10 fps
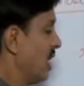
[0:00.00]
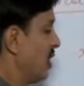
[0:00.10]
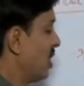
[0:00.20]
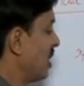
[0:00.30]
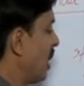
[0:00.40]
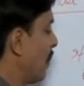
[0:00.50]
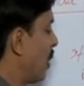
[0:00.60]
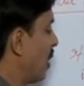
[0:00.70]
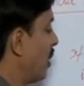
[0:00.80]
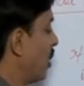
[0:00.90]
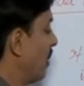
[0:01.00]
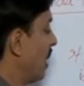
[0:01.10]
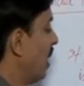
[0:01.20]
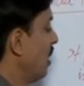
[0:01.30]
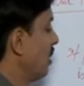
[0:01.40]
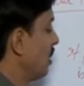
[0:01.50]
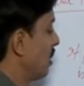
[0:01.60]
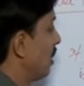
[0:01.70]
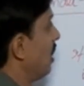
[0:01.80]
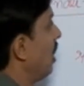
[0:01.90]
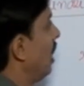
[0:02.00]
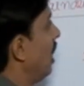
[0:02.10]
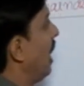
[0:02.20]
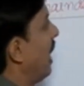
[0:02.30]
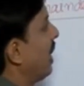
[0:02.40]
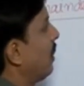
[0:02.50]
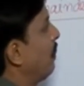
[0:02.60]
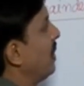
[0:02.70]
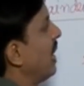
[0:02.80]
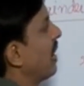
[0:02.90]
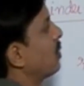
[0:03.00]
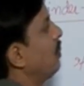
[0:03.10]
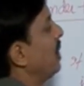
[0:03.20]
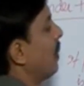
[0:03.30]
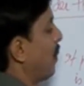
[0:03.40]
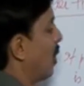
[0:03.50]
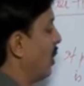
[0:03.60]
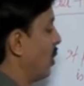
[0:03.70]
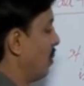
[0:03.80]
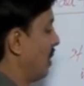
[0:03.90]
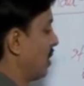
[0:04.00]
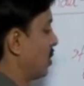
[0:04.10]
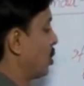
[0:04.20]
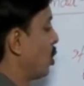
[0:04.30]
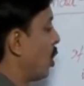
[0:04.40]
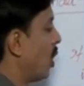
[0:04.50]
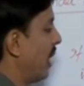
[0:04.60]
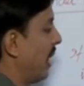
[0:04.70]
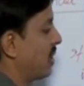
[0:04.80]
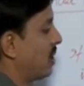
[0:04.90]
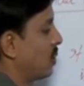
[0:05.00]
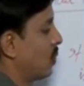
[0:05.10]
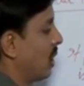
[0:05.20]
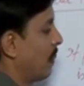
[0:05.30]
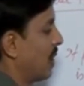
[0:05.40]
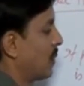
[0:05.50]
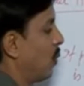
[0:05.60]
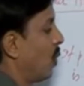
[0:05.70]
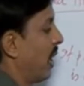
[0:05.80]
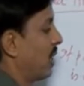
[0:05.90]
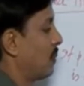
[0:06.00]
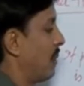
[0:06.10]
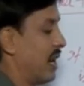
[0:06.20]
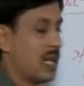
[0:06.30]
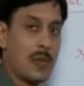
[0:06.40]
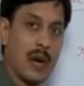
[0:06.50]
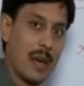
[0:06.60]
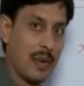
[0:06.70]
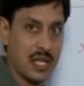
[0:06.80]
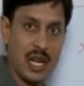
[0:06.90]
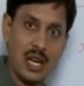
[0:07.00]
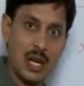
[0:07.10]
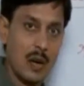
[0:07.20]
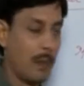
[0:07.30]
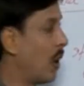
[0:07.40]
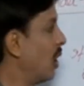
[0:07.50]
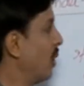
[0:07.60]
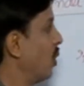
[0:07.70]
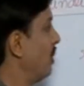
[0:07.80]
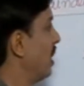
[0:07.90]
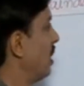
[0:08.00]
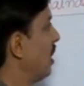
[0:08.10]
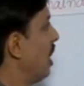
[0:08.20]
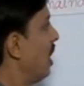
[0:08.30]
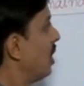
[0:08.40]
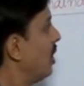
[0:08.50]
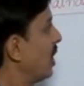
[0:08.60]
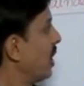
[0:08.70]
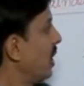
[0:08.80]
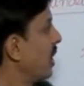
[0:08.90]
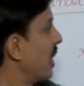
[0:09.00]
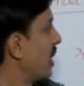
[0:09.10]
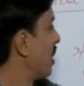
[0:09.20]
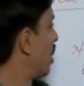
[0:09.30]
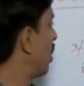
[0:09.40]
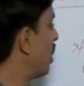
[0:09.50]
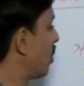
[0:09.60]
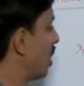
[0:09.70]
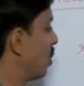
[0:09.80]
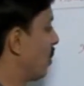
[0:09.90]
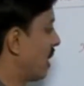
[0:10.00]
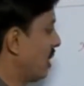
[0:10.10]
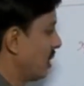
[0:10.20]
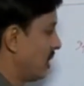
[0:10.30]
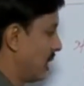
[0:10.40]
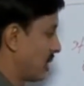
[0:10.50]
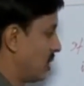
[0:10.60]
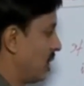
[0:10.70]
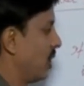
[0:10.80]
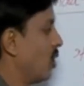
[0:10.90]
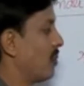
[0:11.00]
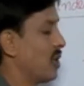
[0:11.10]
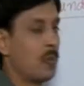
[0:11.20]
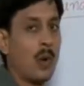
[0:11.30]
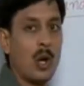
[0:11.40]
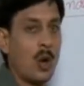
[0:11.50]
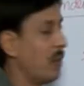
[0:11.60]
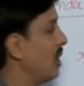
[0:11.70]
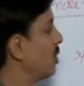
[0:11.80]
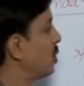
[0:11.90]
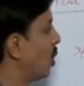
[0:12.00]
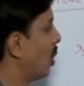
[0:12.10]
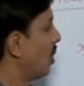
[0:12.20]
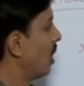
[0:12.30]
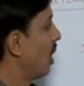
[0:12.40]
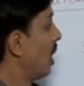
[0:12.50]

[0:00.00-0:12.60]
This is a polynomial. Let Px be a polynomial. So, x square plus 4x minus 5 is a polynomial. Degree greater than or equal to 1? Yes, degree of this polynomial is 2.